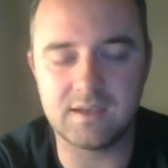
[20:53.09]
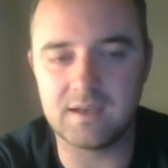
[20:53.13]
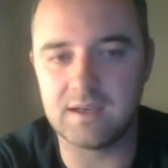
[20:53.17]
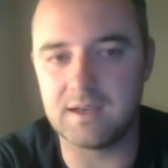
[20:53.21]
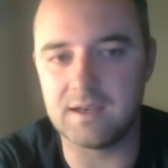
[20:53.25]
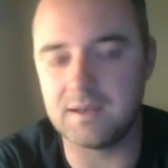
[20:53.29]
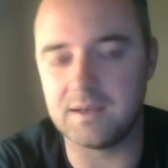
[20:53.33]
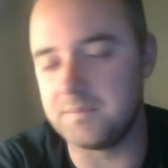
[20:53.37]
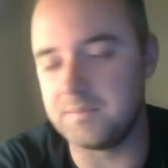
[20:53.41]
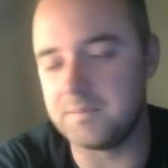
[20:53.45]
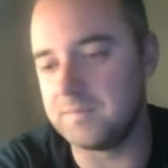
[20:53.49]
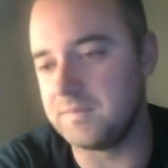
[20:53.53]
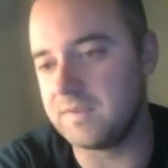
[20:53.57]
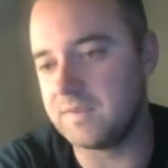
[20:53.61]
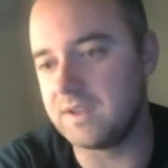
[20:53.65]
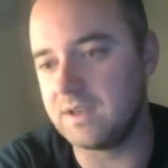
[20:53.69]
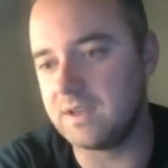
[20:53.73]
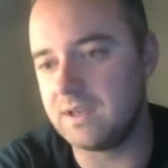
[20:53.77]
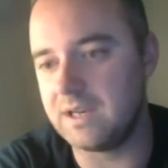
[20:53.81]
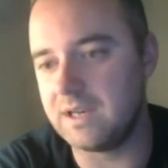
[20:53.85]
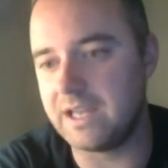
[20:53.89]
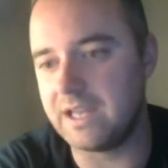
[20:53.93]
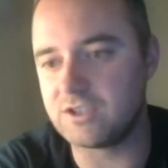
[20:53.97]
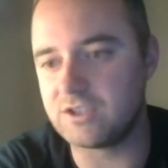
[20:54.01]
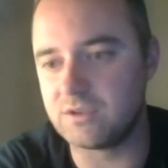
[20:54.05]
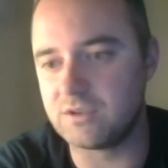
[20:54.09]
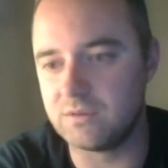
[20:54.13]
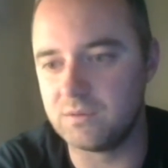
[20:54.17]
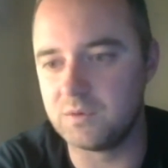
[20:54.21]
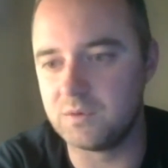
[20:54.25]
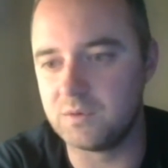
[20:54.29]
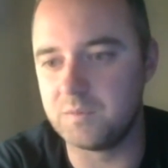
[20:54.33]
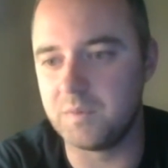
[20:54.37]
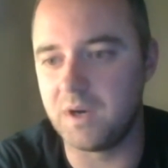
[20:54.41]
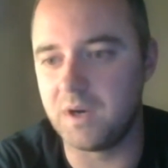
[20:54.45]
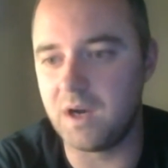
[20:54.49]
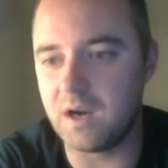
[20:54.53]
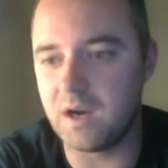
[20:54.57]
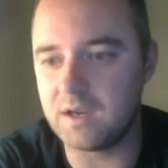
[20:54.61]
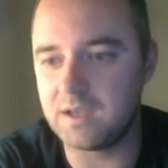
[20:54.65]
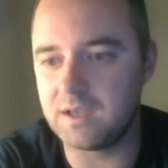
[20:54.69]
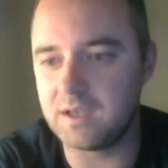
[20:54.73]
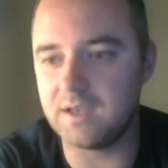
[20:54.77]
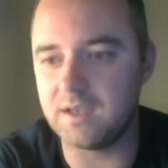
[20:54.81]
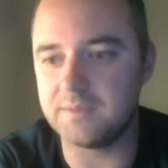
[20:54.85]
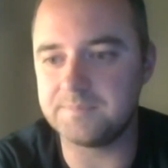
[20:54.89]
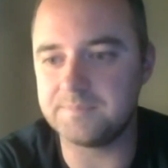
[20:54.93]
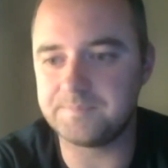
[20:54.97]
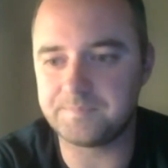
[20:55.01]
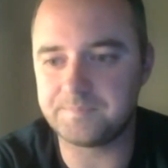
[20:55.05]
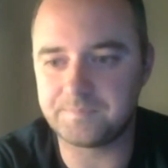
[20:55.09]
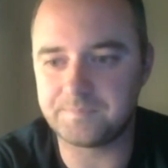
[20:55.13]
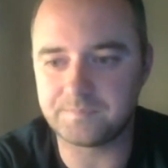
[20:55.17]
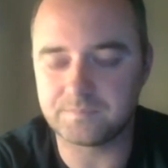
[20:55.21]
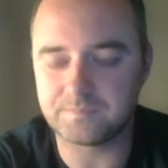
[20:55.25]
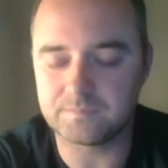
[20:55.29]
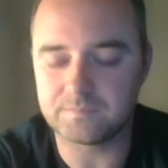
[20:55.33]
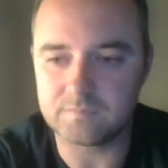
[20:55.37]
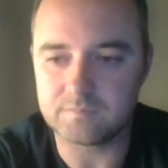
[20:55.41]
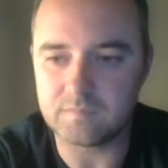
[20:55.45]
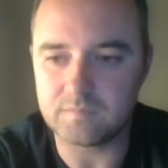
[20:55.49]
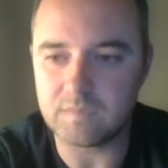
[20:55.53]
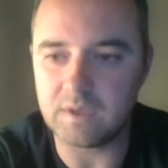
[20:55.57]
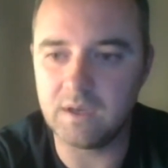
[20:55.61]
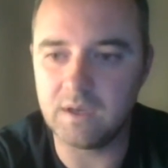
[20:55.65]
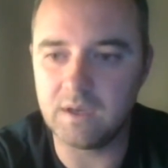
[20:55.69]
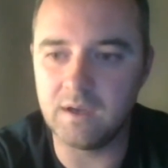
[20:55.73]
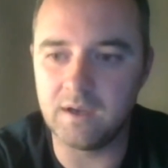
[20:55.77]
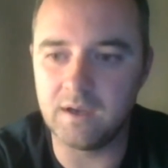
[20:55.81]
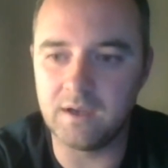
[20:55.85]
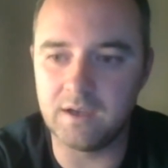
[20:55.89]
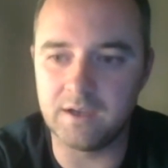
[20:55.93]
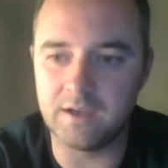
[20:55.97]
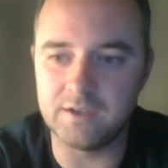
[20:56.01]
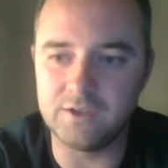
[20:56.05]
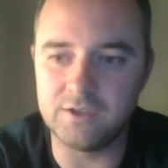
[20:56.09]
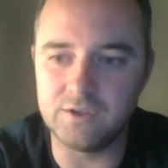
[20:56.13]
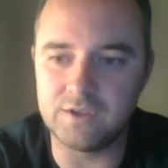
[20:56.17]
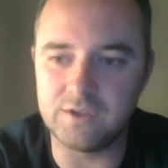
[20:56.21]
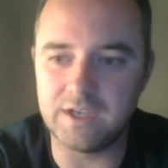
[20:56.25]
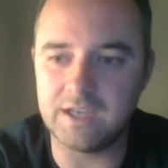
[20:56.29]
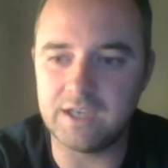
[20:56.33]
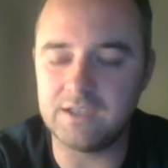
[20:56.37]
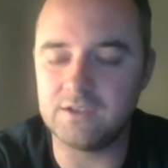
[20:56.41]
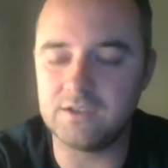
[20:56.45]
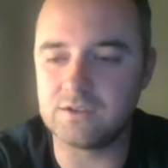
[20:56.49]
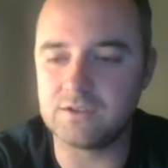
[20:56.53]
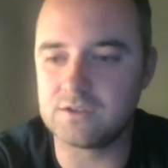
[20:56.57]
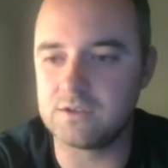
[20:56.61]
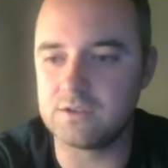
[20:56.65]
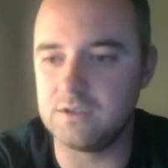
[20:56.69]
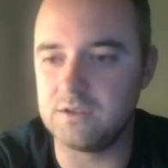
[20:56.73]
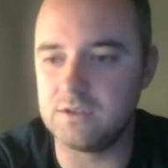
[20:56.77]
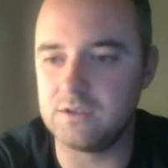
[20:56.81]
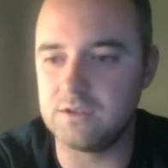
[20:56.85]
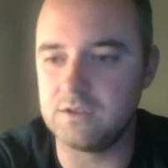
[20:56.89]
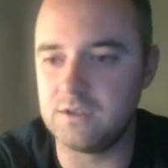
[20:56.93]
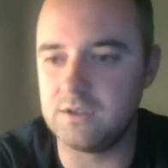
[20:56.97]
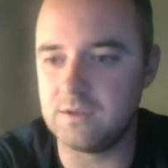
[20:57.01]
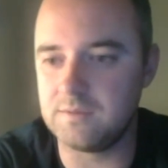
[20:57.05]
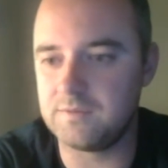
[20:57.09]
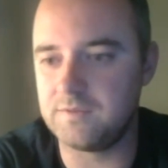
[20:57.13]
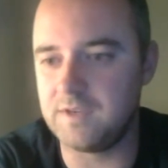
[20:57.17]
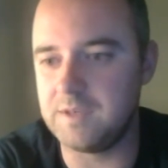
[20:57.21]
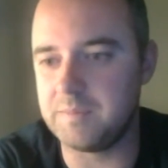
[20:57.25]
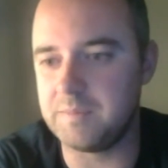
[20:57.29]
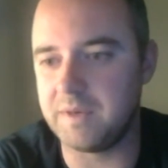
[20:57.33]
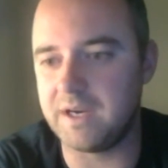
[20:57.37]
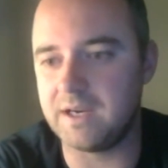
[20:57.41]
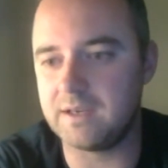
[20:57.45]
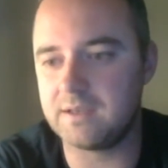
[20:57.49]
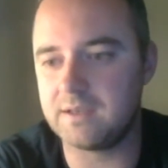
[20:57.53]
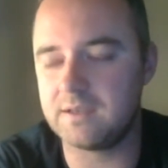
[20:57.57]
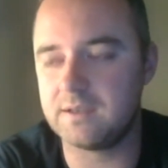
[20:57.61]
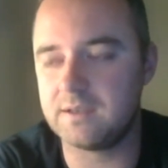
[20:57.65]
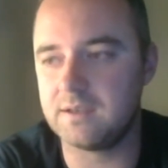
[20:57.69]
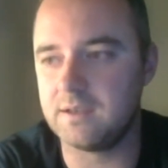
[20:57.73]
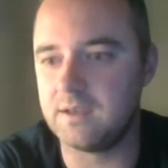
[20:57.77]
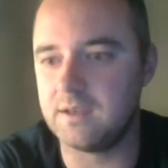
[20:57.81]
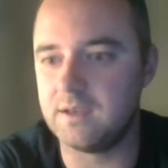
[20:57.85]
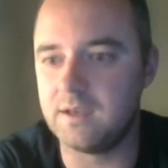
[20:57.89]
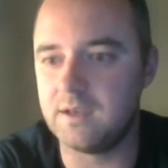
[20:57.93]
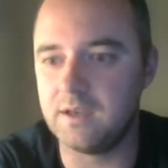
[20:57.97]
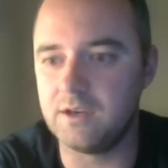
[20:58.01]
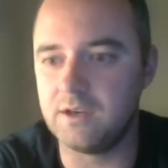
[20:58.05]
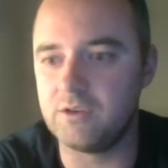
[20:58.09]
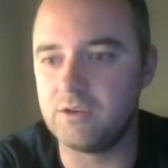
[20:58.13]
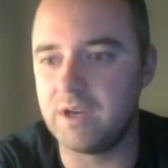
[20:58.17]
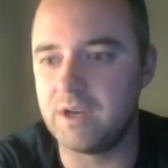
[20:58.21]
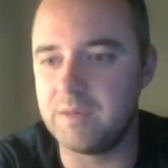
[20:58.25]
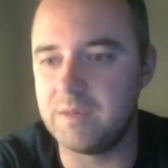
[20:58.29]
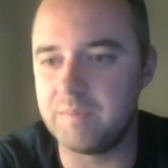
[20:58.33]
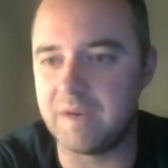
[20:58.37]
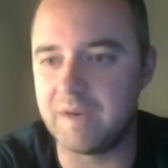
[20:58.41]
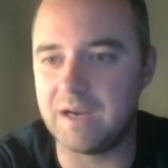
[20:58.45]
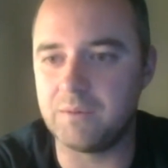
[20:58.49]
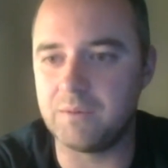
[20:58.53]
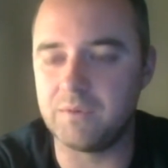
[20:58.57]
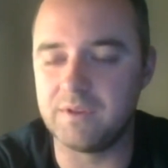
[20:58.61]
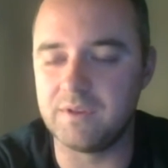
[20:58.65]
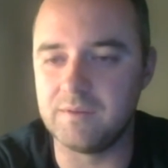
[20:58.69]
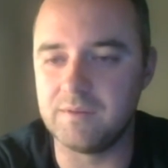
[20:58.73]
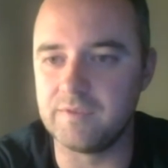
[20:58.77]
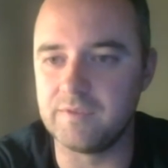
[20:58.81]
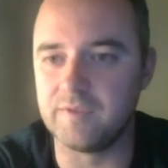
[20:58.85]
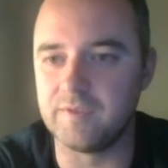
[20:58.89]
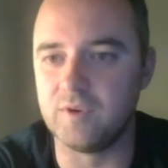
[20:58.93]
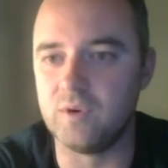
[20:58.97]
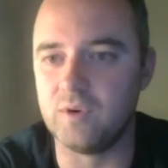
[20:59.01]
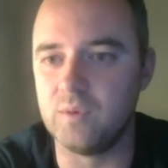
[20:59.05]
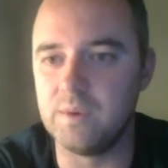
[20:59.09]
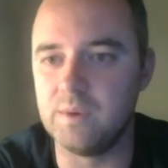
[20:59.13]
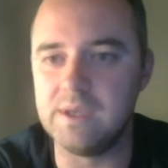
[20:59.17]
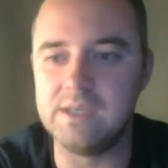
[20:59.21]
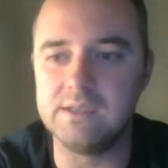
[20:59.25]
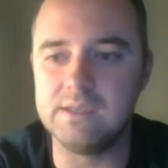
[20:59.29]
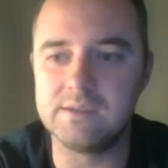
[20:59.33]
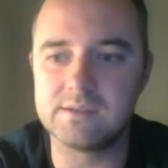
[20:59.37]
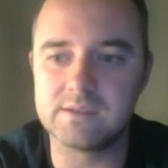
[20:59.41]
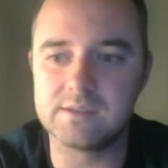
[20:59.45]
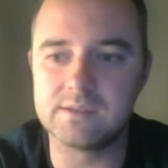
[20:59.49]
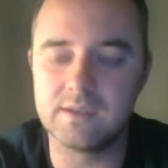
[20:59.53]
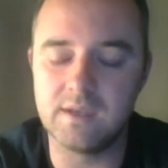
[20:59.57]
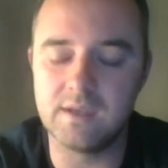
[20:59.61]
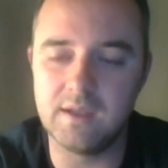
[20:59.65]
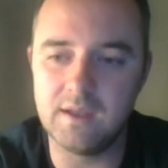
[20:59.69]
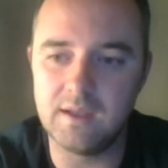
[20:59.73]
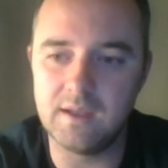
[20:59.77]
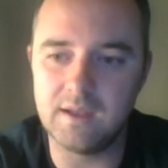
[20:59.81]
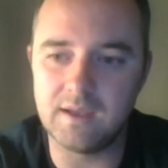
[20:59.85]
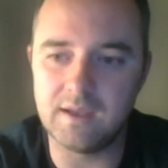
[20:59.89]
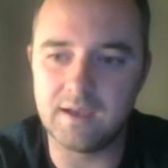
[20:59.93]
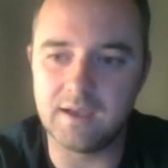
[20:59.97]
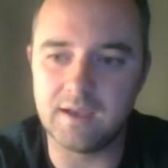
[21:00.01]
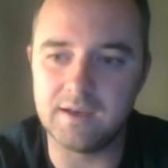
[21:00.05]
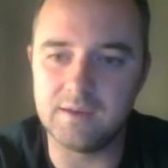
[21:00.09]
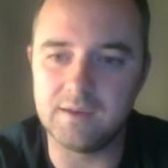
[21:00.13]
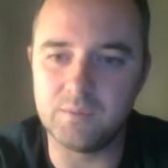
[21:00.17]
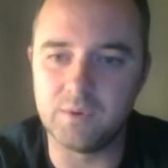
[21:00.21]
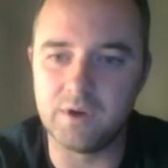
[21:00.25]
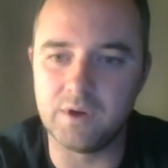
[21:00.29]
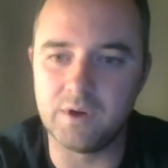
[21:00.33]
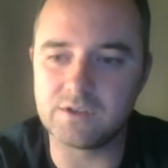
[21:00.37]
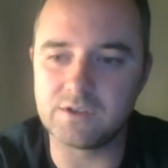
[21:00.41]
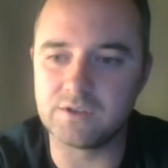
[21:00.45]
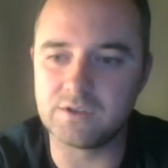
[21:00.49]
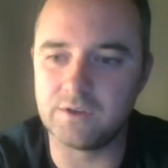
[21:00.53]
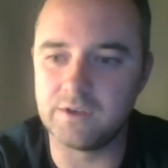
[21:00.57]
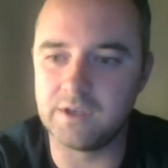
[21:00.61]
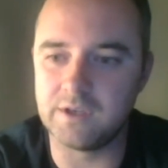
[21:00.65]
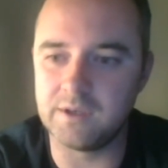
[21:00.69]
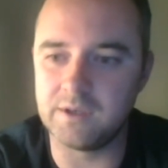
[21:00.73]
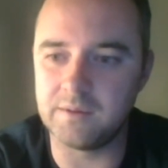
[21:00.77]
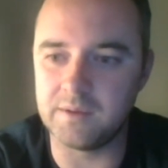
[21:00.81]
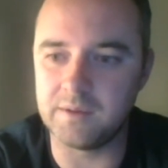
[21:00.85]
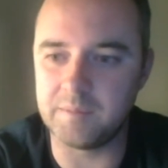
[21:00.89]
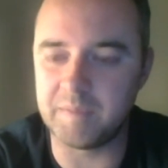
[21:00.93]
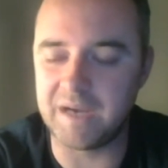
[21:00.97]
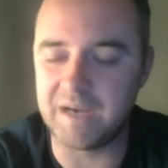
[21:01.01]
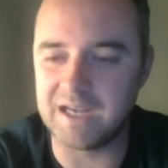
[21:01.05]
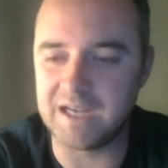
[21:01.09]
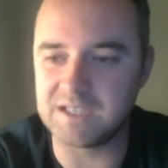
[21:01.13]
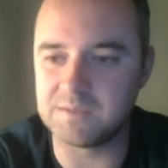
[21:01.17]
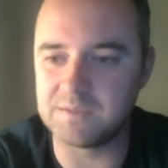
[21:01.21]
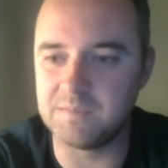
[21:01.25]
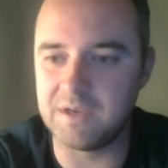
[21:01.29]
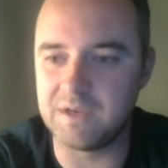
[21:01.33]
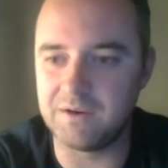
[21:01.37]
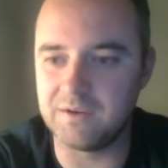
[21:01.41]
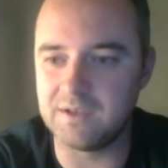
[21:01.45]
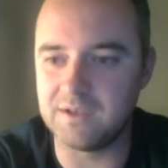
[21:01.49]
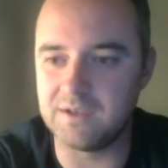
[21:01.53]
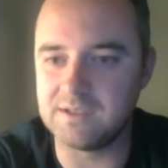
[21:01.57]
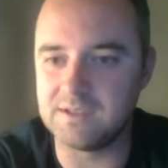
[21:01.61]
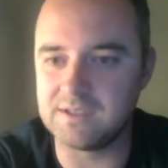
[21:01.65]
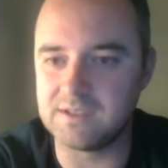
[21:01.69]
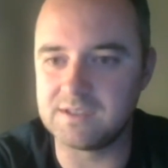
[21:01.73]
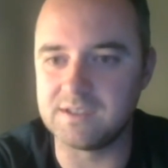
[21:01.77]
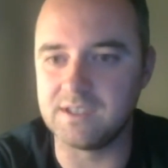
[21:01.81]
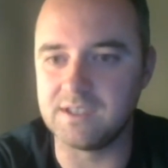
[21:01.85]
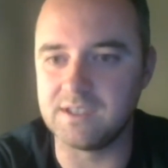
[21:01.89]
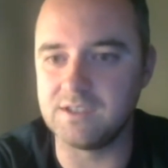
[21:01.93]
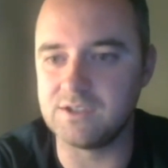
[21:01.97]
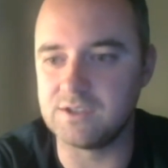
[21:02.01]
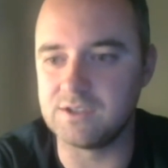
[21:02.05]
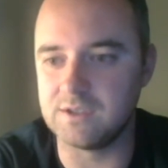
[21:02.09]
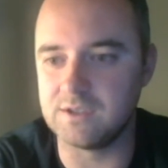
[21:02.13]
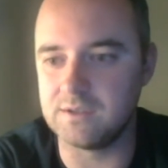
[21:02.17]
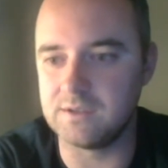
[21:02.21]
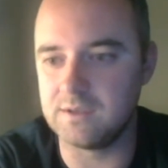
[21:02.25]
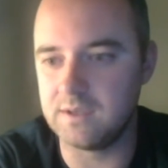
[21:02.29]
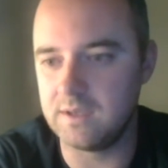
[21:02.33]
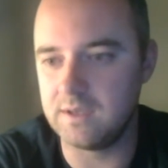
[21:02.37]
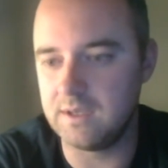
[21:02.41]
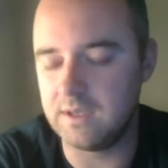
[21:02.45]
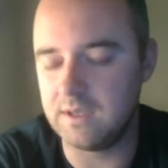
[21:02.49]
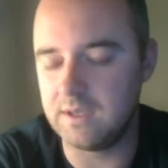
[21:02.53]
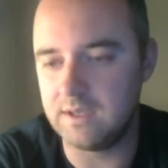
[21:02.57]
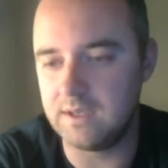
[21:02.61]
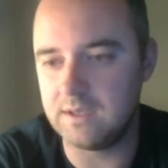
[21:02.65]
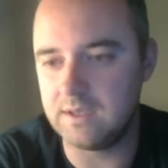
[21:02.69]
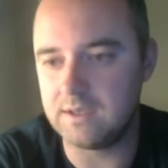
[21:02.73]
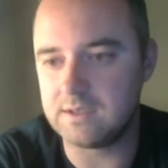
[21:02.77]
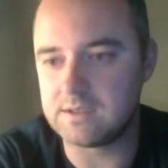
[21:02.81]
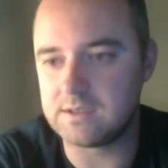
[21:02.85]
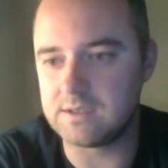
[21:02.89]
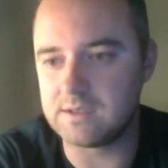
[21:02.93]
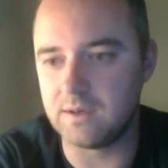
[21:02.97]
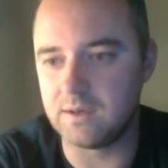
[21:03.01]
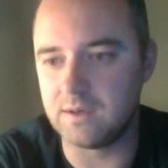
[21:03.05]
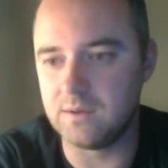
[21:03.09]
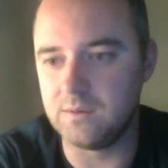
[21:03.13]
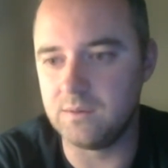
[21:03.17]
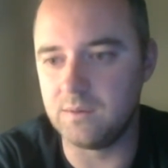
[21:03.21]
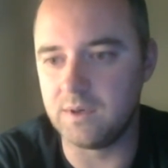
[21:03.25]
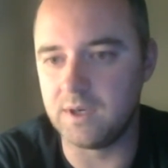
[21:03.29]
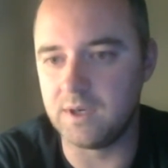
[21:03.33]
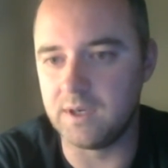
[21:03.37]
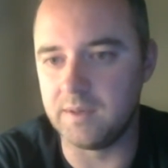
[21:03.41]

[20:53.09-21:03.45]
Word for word: Um, the lecturer would mark it, uh, and you'd get your your feedback uh, and grade back within four weeks and it works on a, a past merit and distinction. So